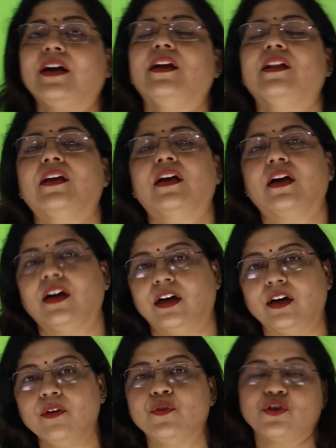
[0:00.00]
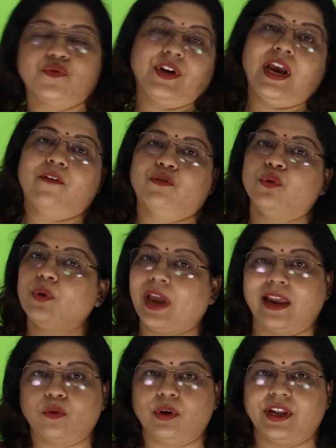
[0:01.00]
under the curve which we have to
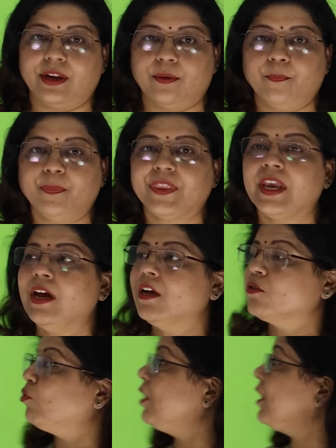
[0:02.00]
calculate. So